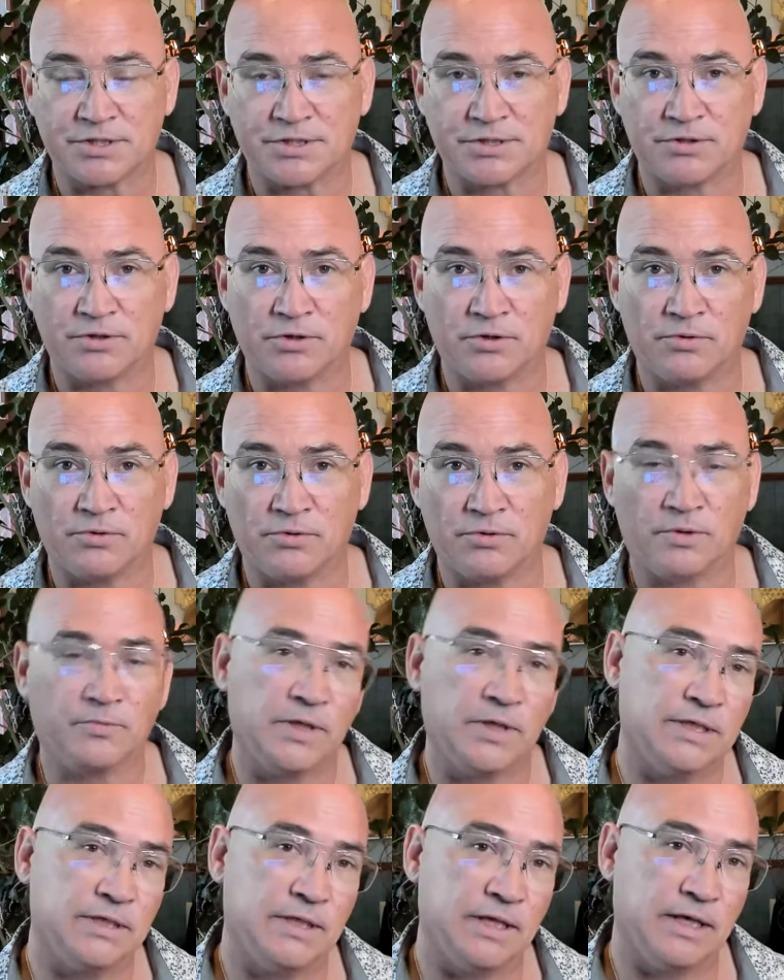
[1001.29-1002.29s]
So when we
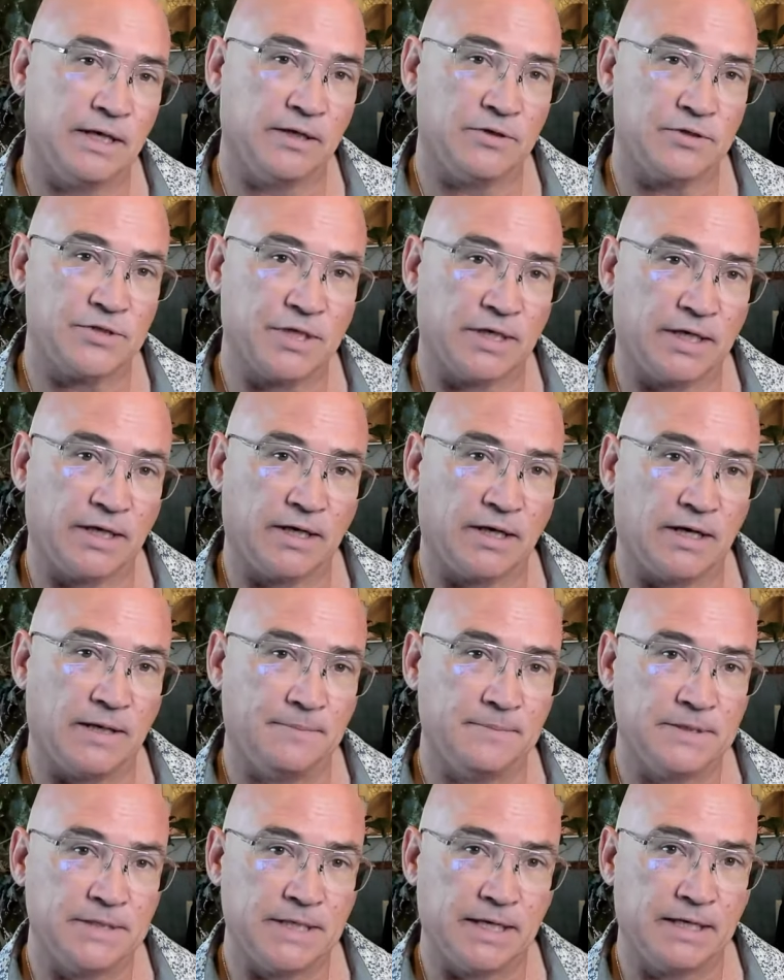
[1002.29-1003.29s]
did the energetic
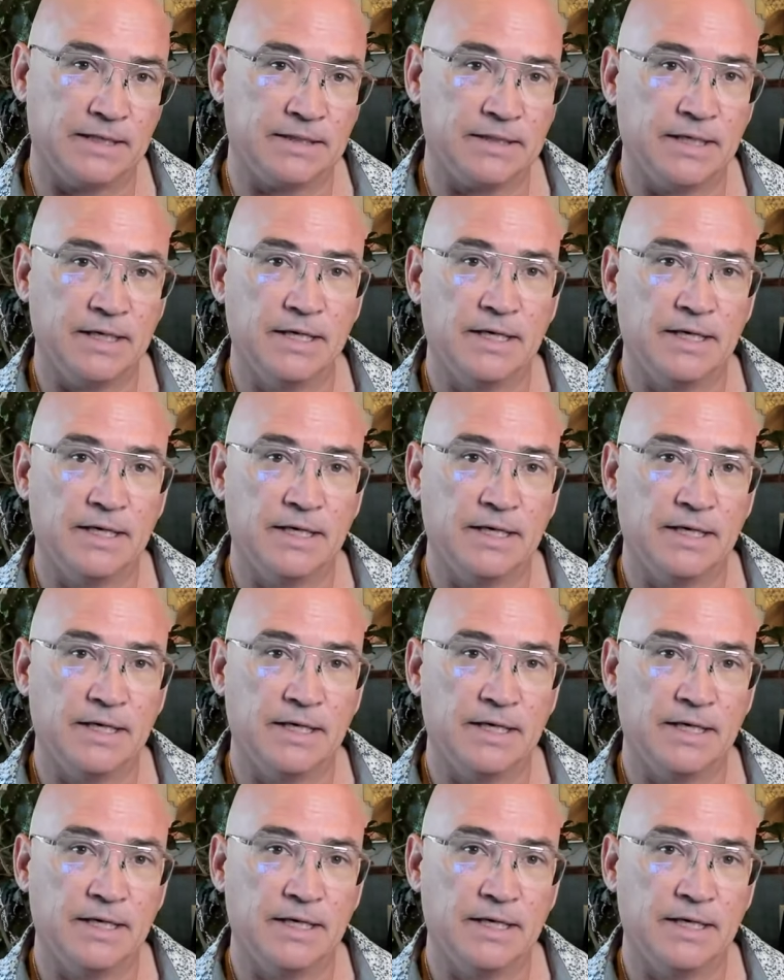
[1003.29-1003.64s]
update,